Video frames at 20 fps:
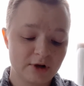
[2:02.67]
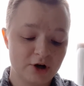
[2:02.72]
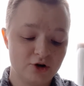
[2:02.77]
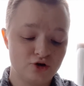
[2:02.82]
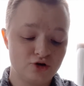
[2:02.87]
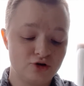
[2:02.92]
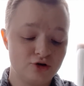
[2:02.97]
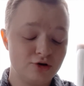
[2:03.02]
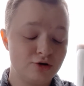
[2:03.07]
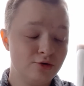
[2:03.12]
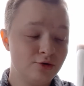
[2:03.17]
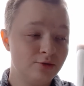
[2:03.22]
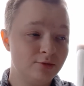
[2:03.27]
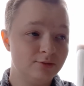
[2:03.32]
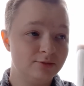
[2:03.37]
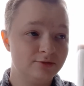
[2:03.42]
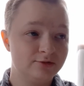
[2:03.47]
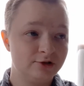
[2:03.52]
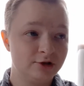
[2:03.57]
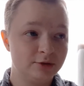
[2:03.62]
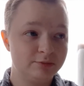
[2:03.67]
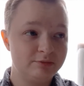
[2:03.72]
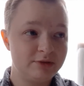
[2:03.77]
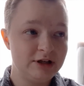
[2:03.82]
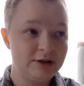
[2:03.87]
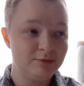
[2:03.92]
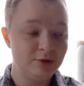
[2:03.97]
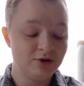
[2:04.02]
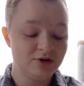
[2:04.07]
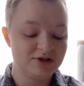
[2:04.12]
a tomb for
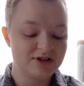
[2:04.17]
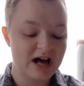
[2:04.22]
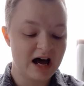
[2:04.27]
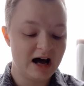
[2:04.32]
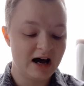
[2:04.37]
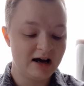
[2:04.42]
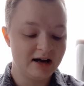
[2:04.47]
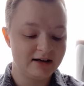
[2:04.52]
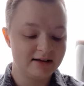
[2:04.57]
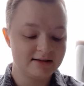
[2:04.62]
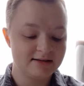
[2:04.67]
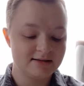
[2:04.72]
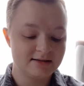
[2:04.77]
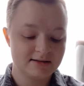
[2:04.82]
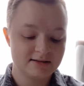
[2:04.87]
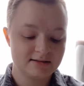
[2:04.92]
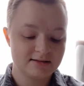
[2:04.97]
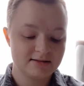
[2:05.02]
people's eyes.